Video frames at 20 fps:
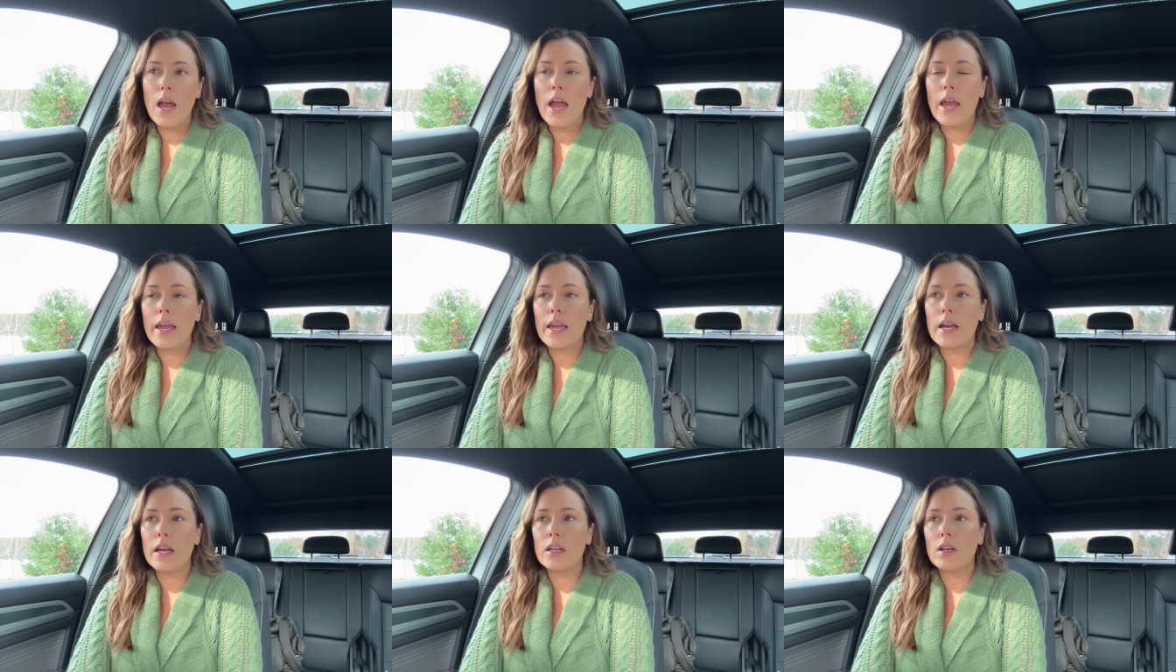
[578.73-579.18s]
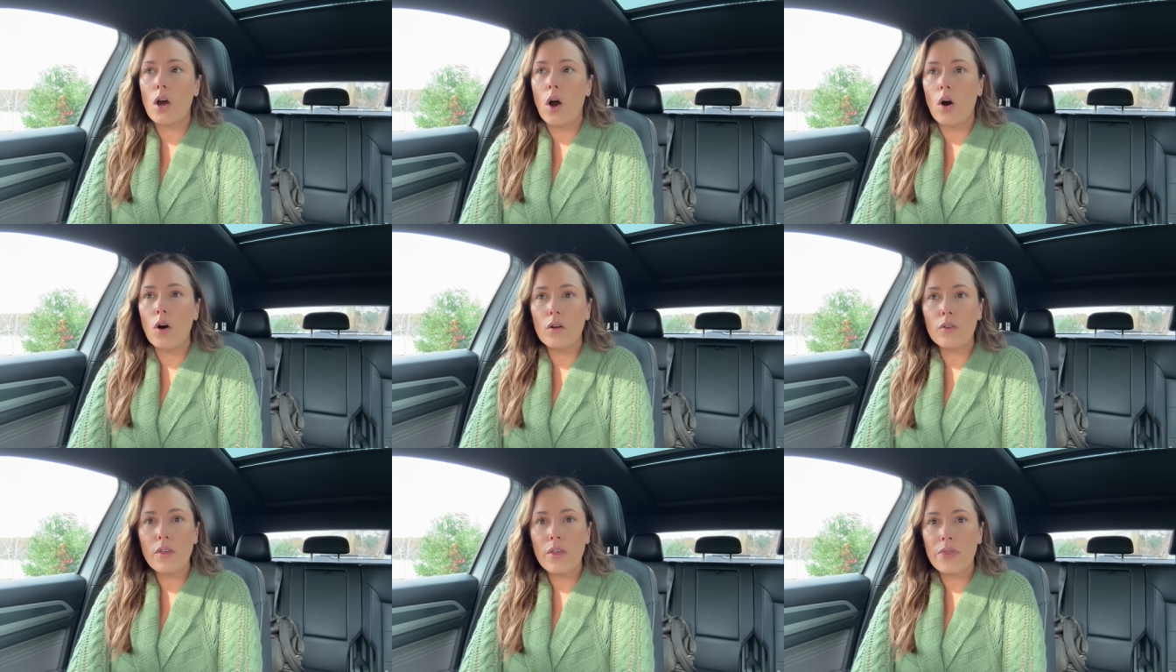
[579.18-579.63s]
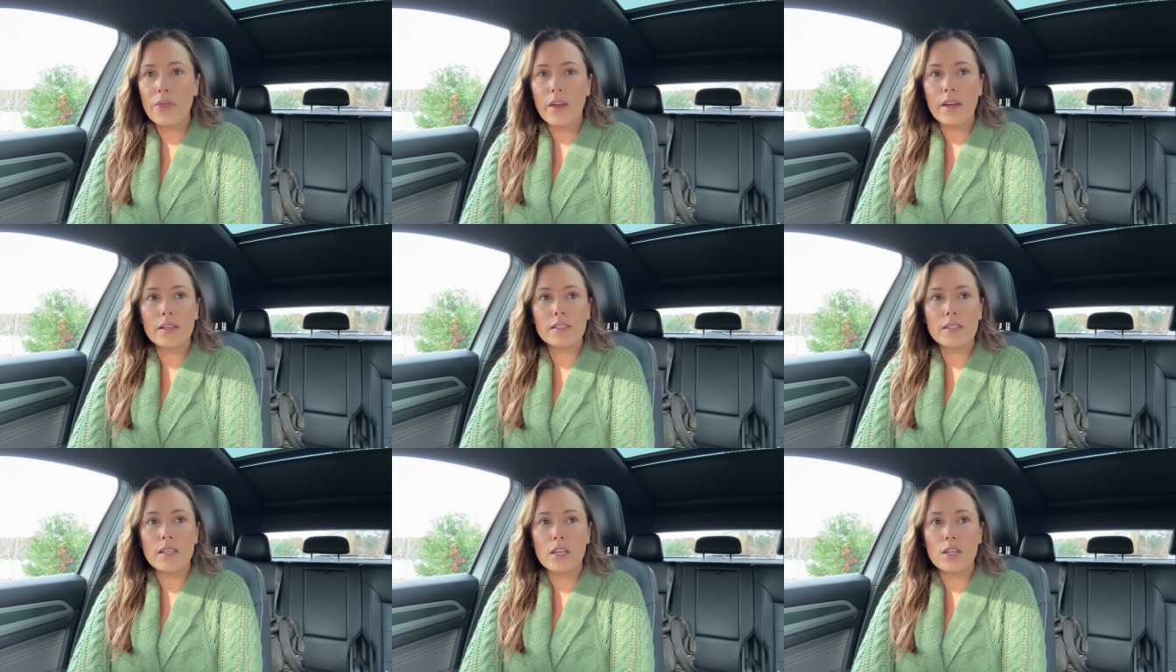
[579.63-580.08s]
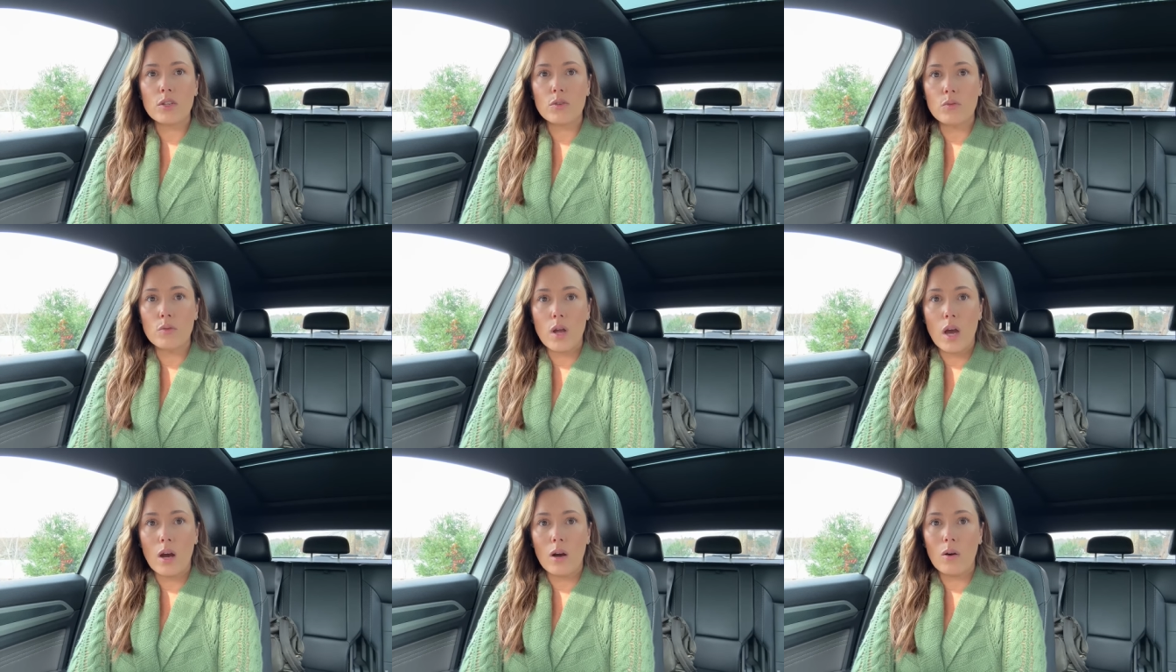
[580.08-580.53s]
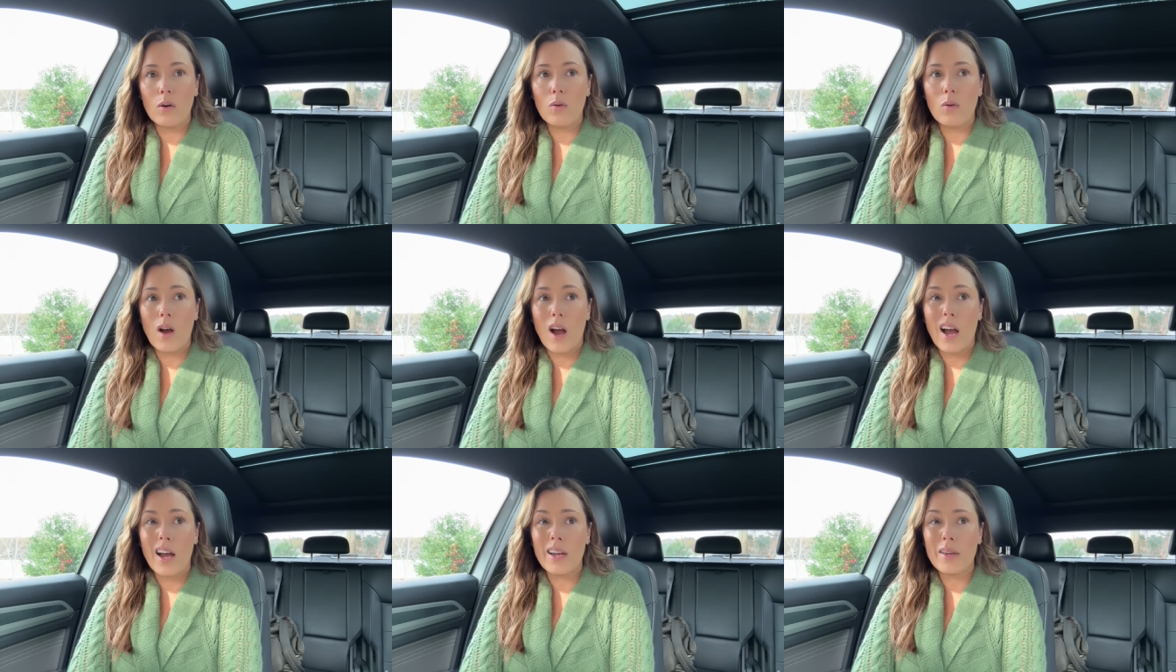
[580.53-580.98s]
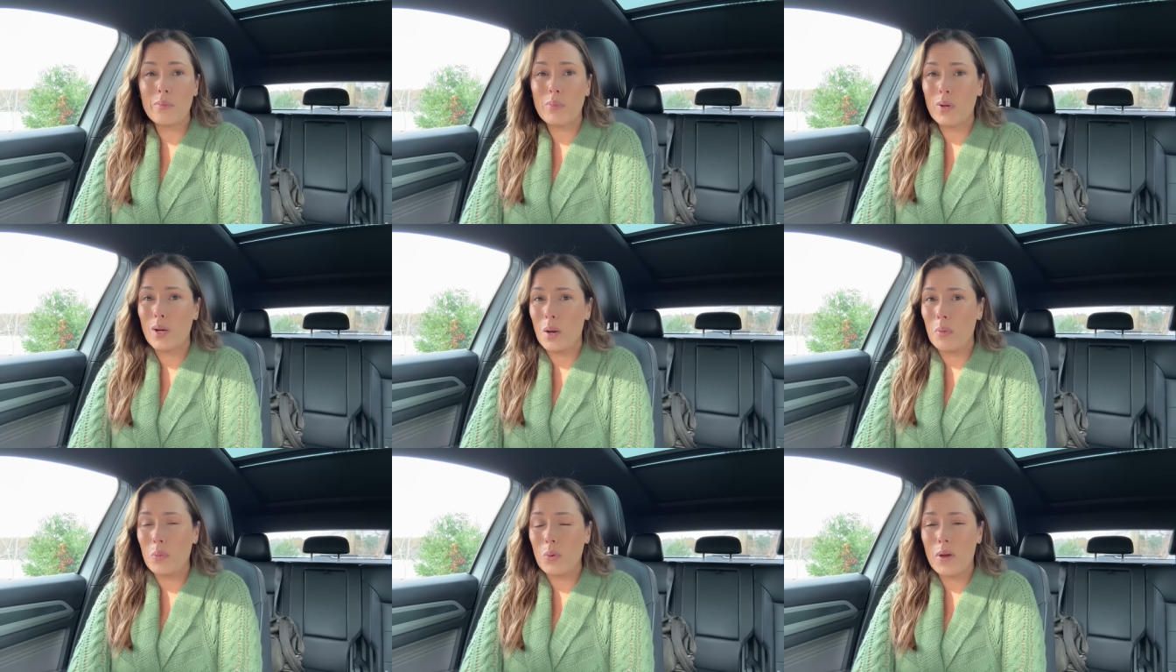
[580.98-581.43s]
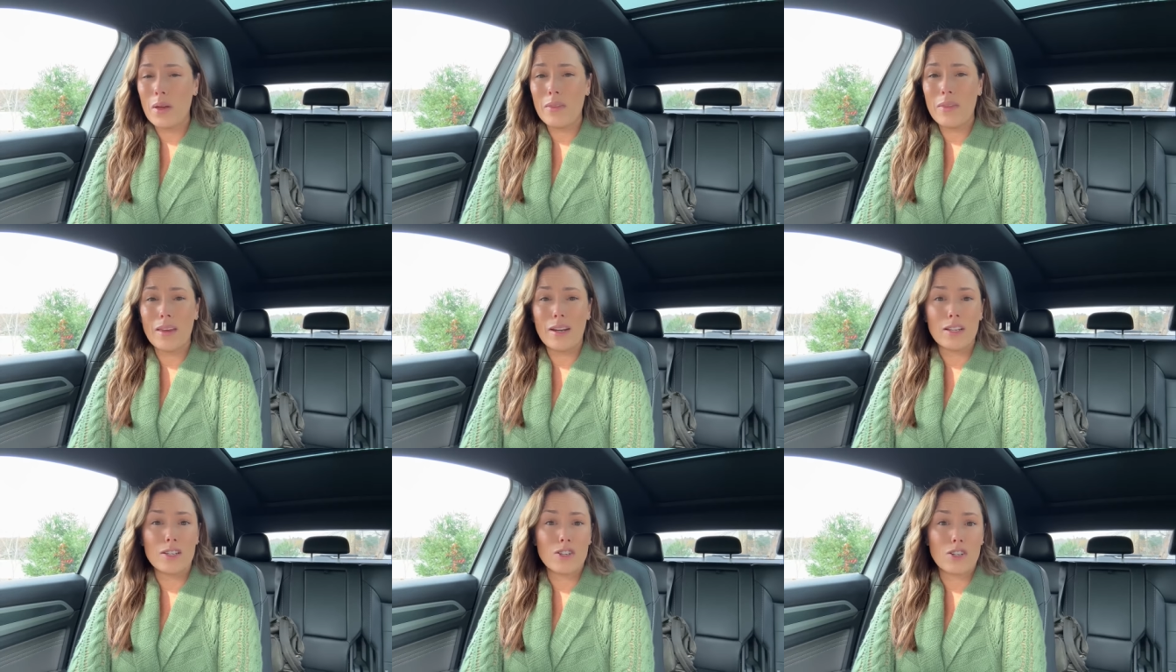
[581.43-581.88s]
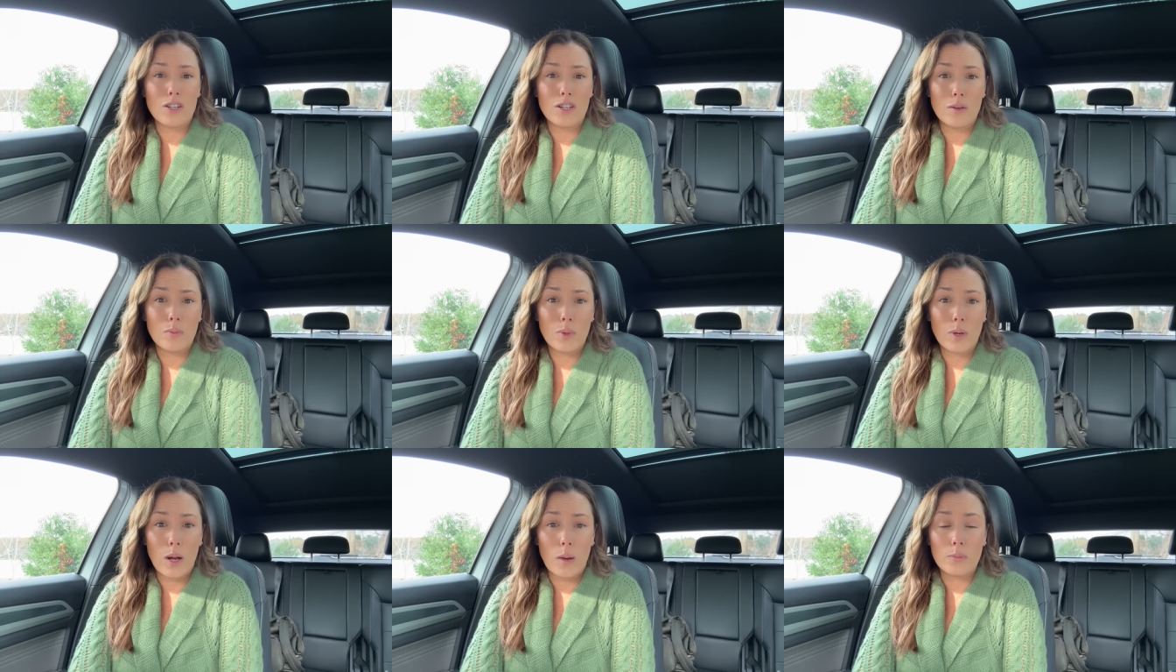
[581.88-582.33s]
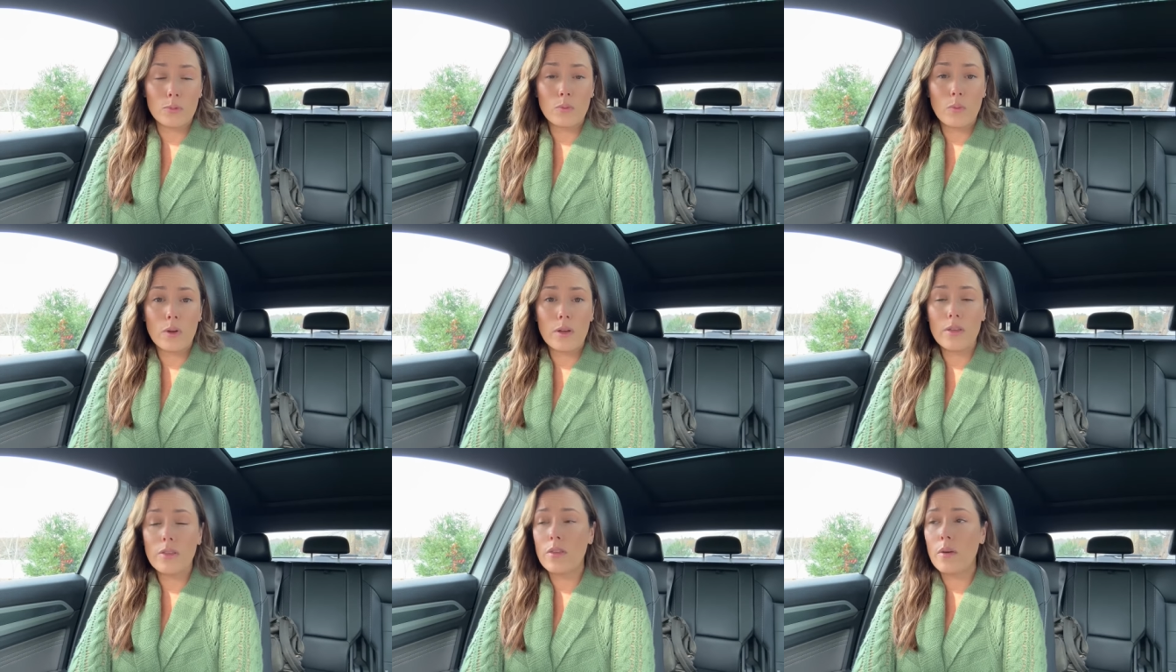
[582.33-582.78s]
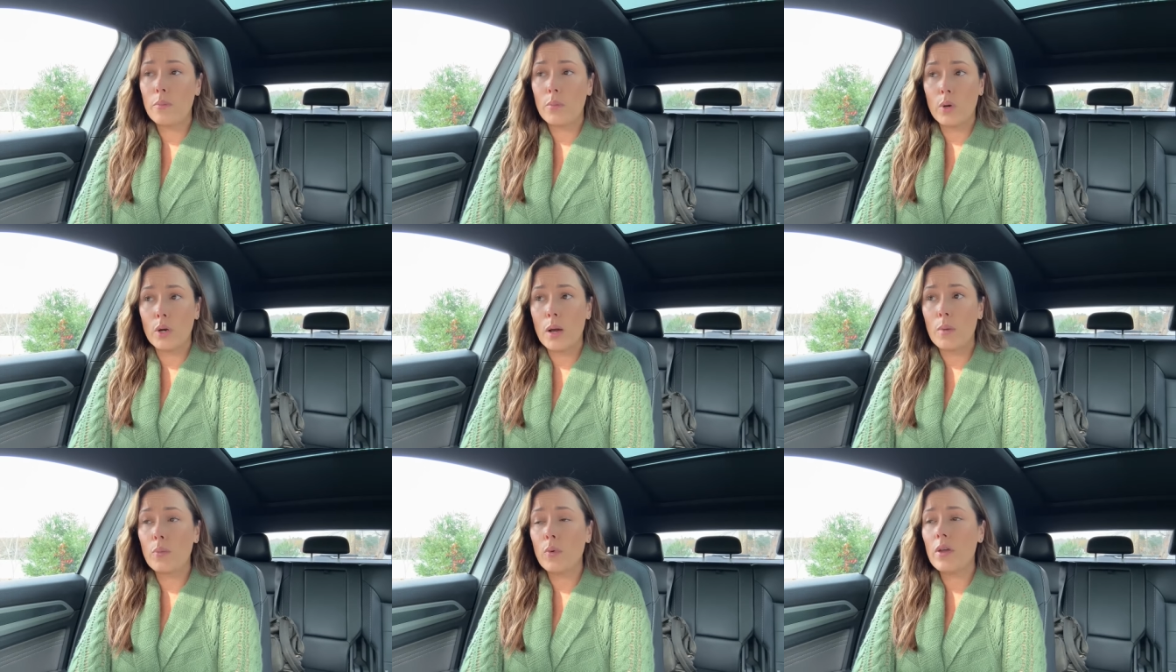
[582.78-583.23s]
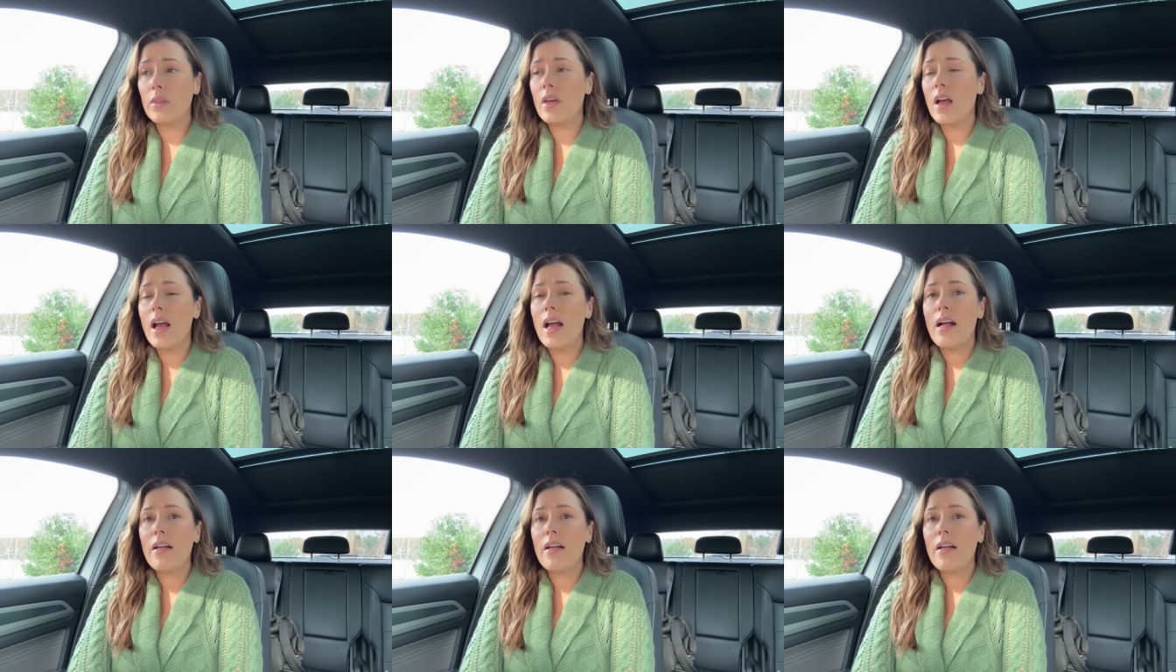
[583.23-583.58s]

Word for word: And all the things that you know I put up with and I shouldn't have put up with, put up with,